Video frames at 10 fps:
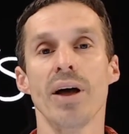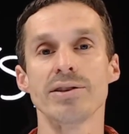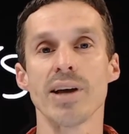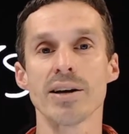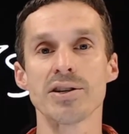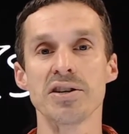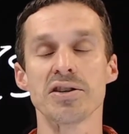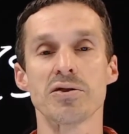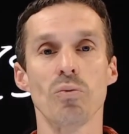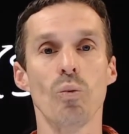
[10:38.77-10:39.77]
that's actually
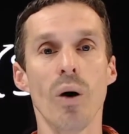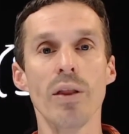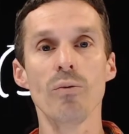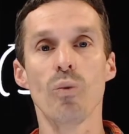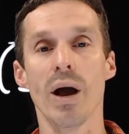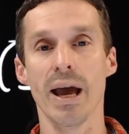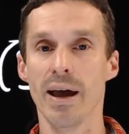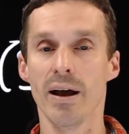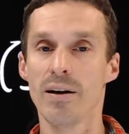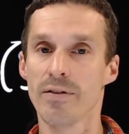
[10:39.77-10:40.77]
just one
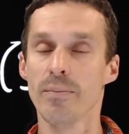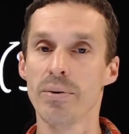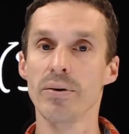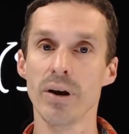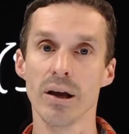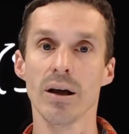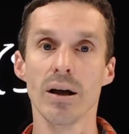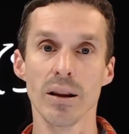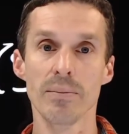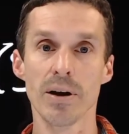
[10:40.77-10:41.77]
way of computing
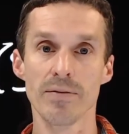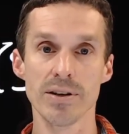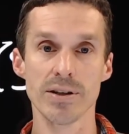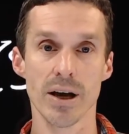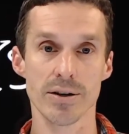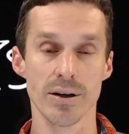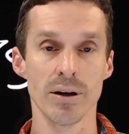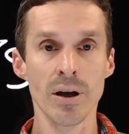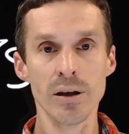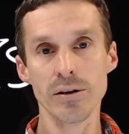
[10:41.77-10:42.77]
a limit of
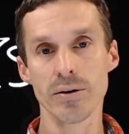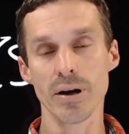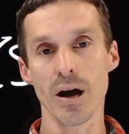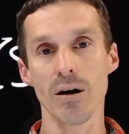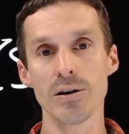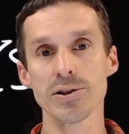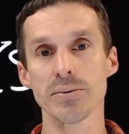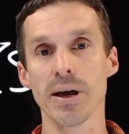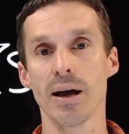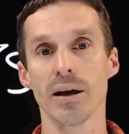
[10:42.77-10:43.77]
detection. You can also
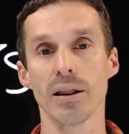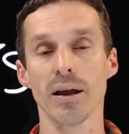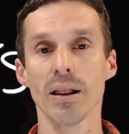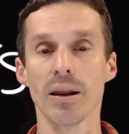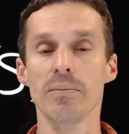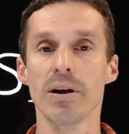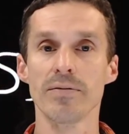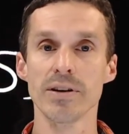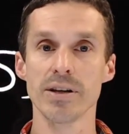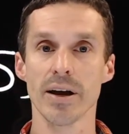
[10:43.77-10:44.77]
calculate a limit
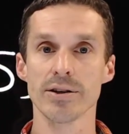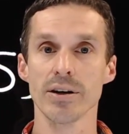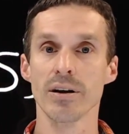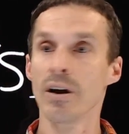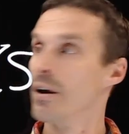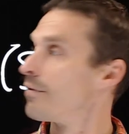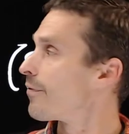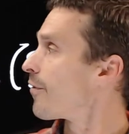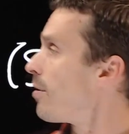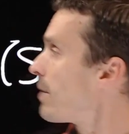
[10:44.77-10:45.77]
of detection
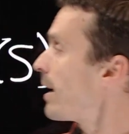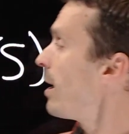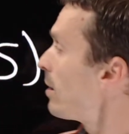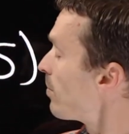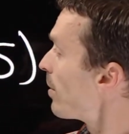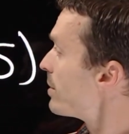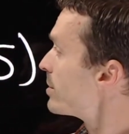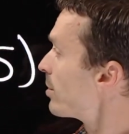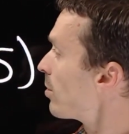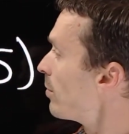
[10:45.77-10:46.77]
from a
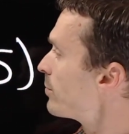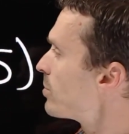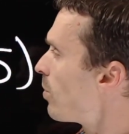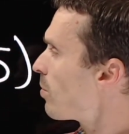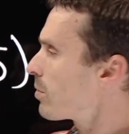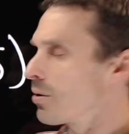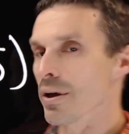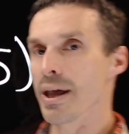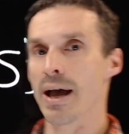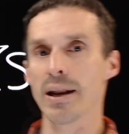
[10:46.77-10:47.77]
calibration curve. So what we're
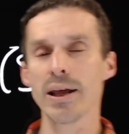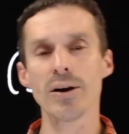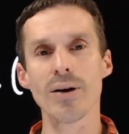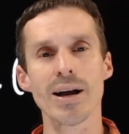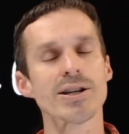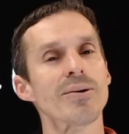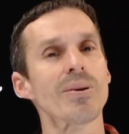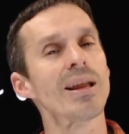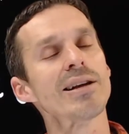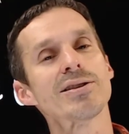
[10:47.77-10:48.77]
looking at here actually
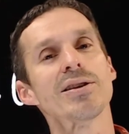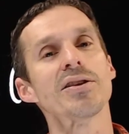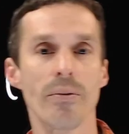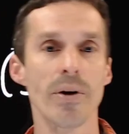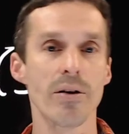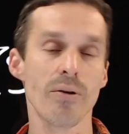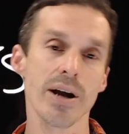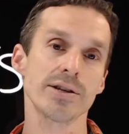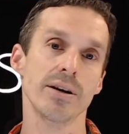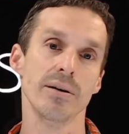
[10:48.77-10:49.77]
relates to the
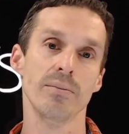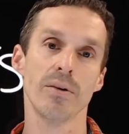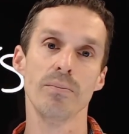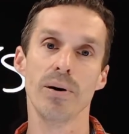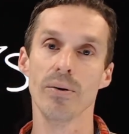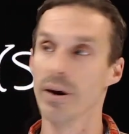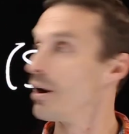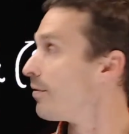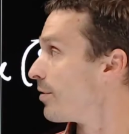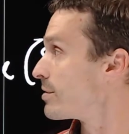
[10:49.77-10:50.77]
regression component
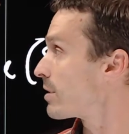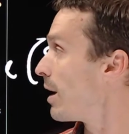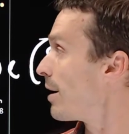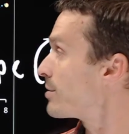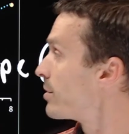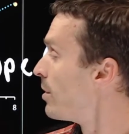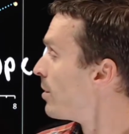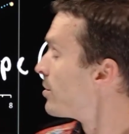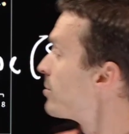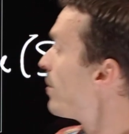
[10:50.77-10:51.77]
of this class.
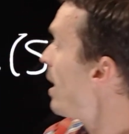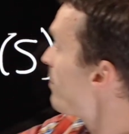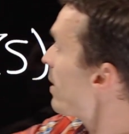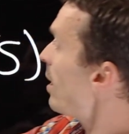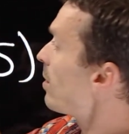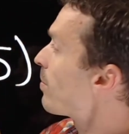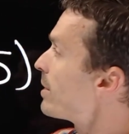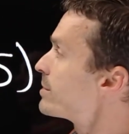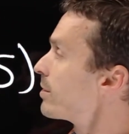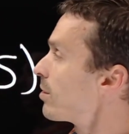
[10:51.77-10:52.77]
So we have a
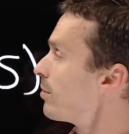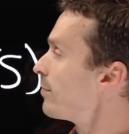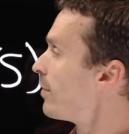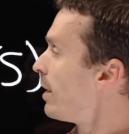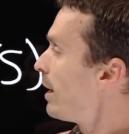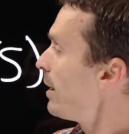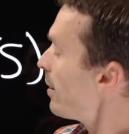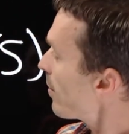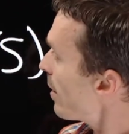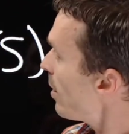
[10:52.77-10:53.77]
calibration curve. And in
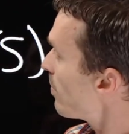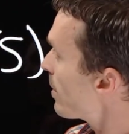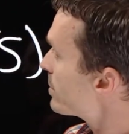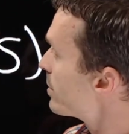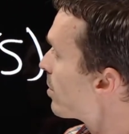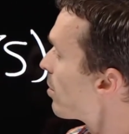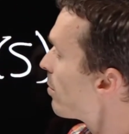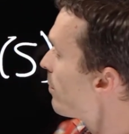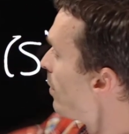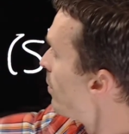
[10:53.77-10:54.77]
our calibration
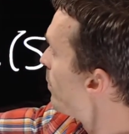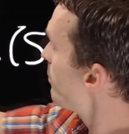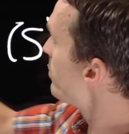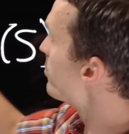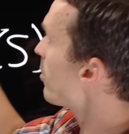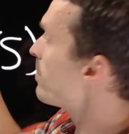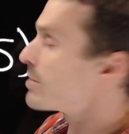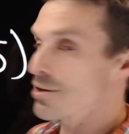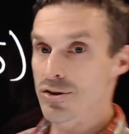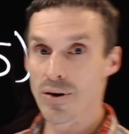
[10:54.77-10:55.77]
curve, we've
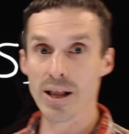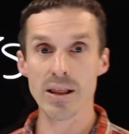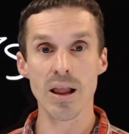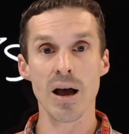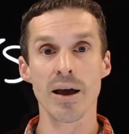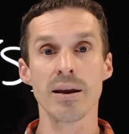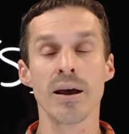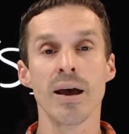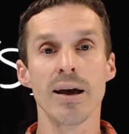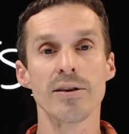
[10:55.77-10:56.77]
determined the trend
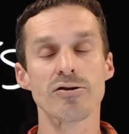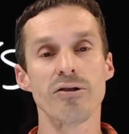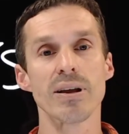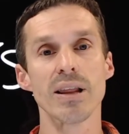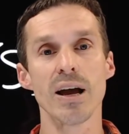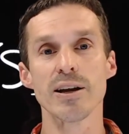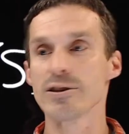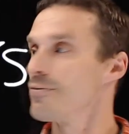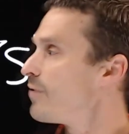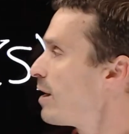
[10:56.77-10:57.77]
line, and the trend line
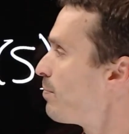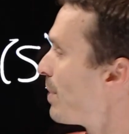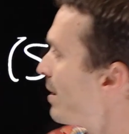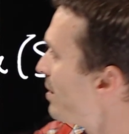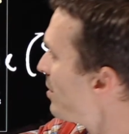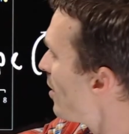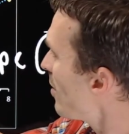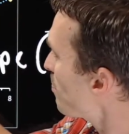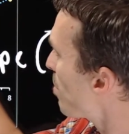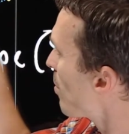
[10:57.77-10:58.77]
is fit, but
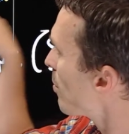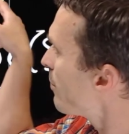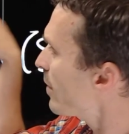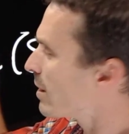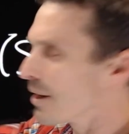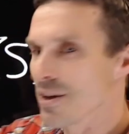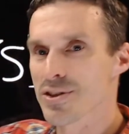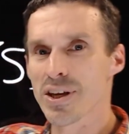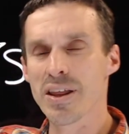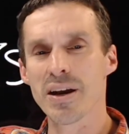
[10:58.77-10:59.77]
not perfectly. You
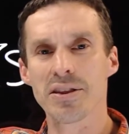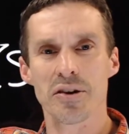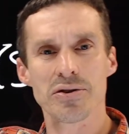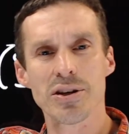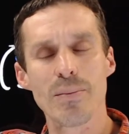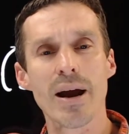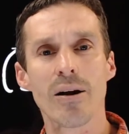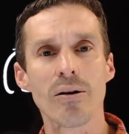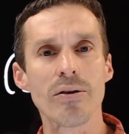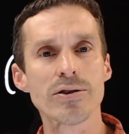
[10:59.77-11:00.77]
see that there's some
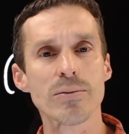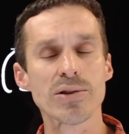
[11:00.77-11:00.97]
error, there's some